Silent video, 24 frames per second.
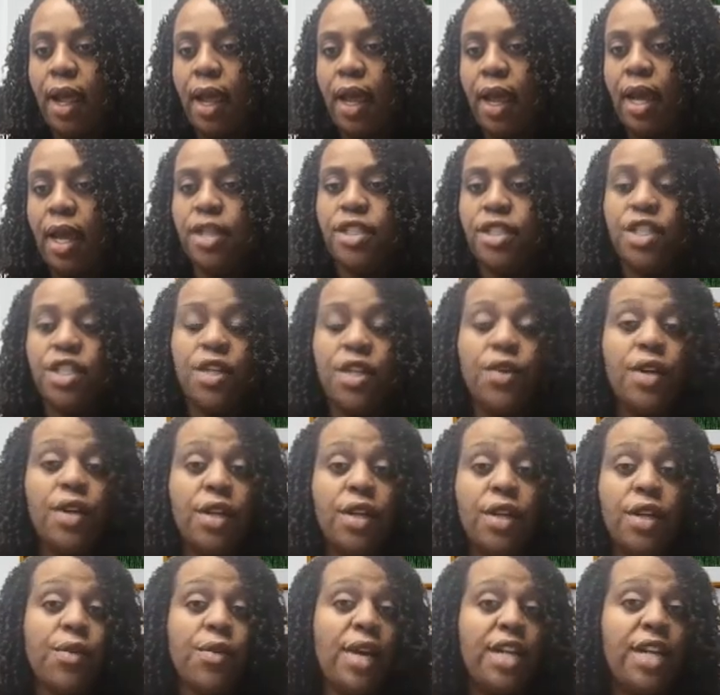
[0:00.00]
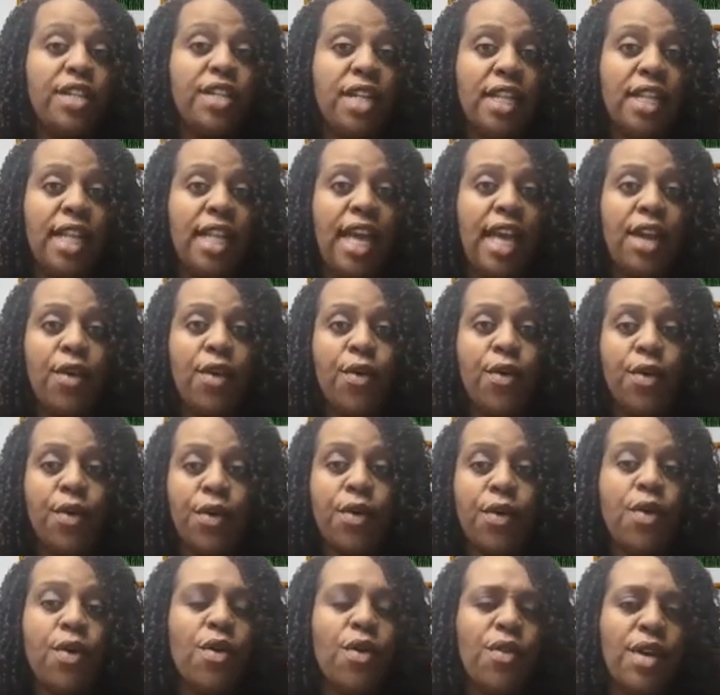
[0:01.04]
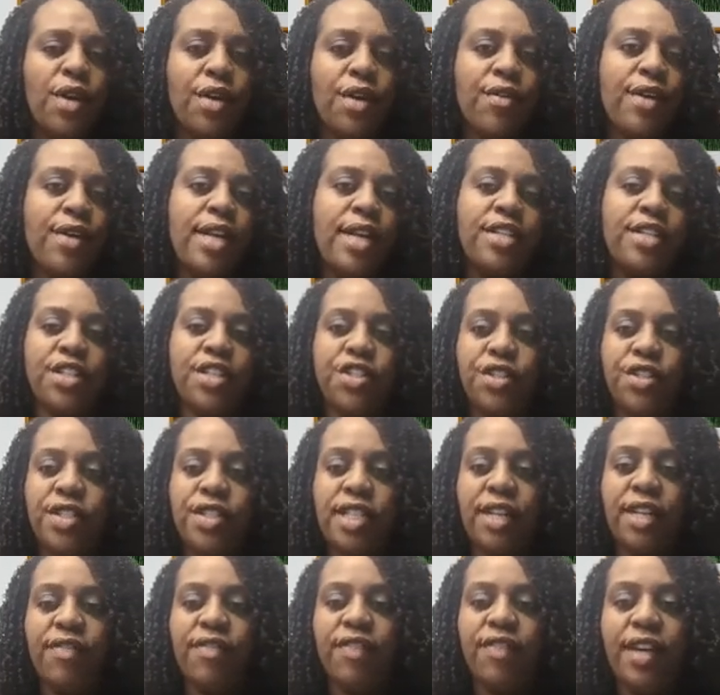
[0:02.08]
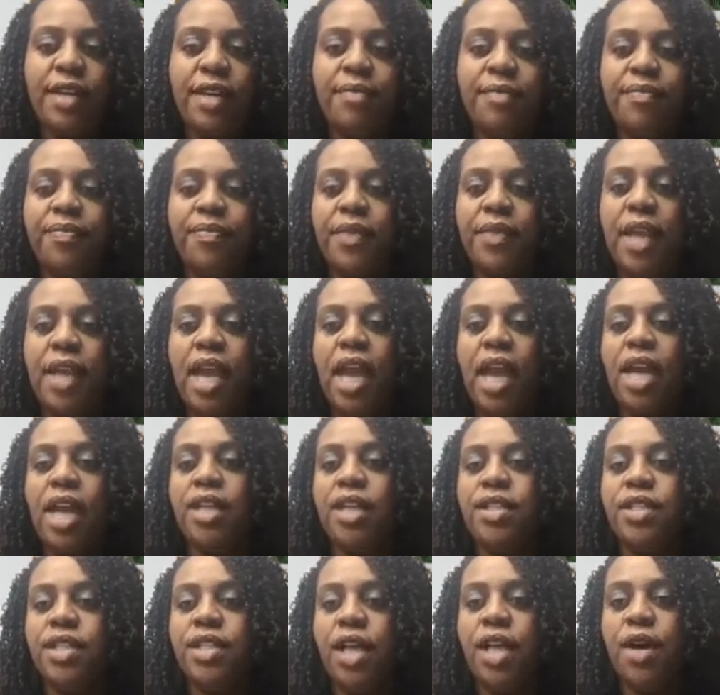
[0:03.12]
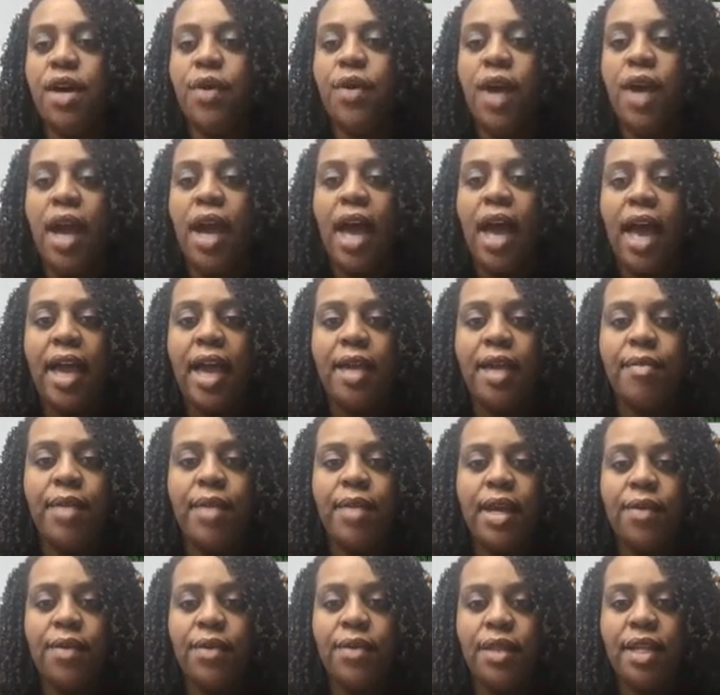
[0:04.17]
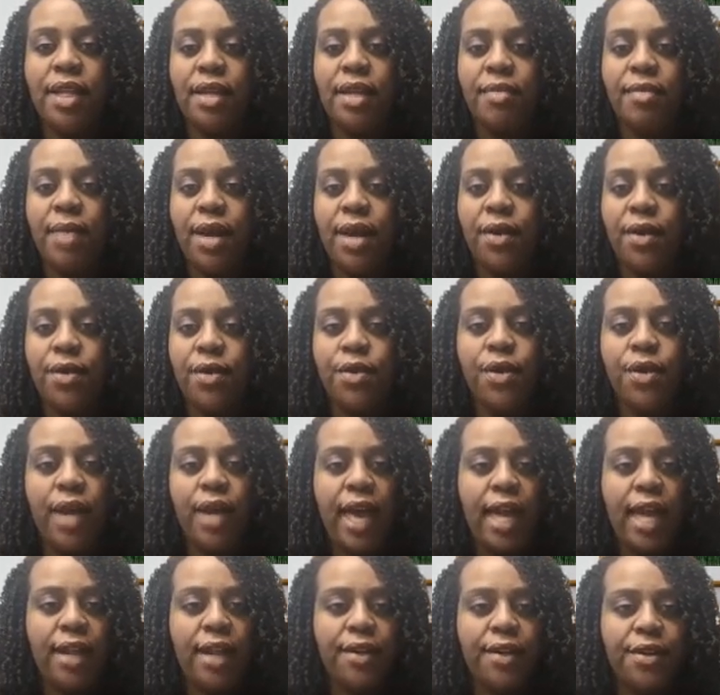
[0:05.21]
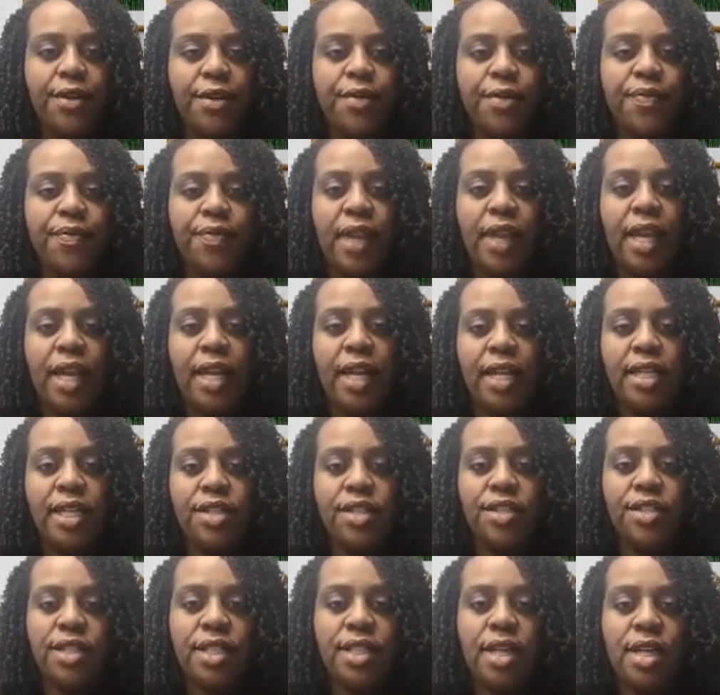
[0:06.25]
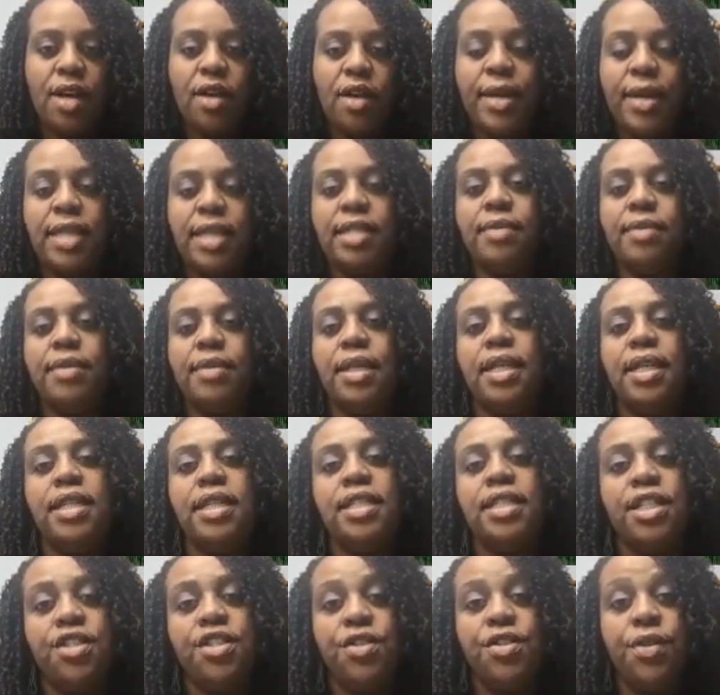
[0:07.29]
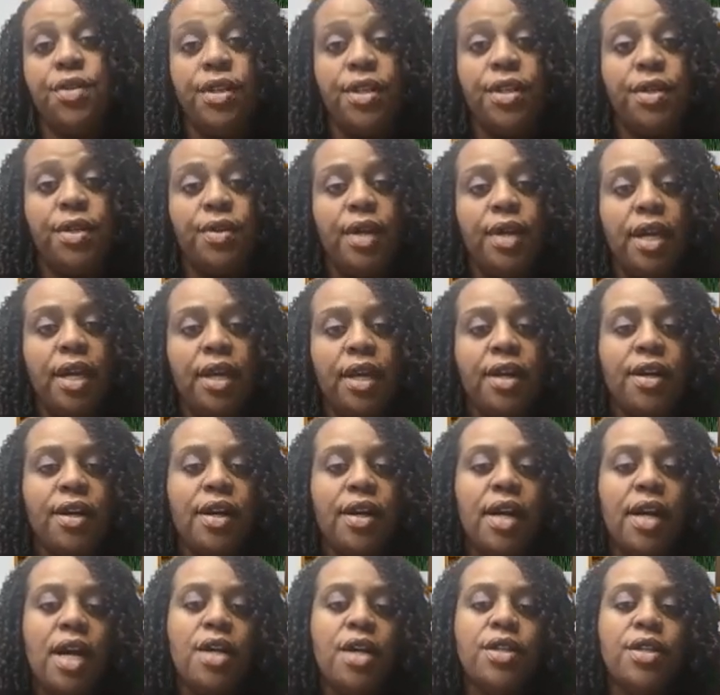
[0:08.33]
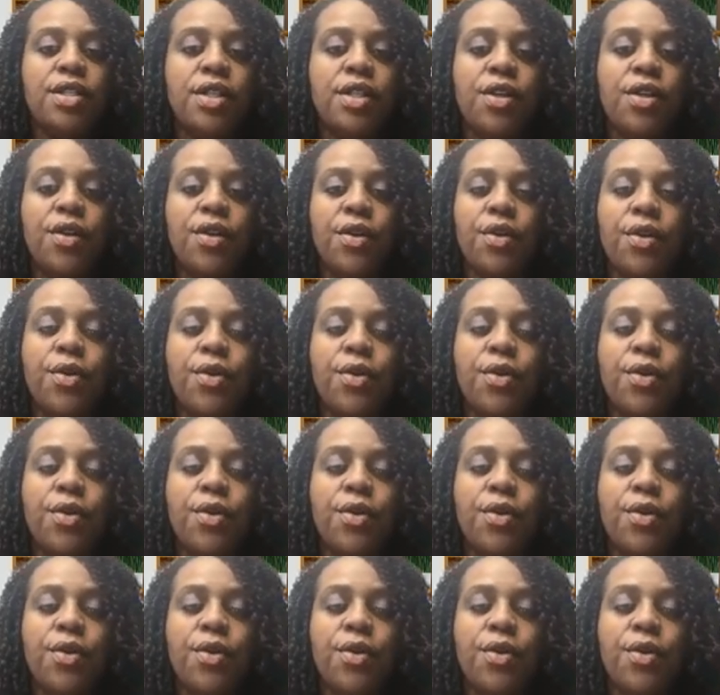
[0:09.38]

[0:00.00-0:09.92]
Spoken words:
So you can arrange it in that order or rearrange as you see fit. So I am here within my Google Calendar, and let's just talk about some things that you can do here. So your Google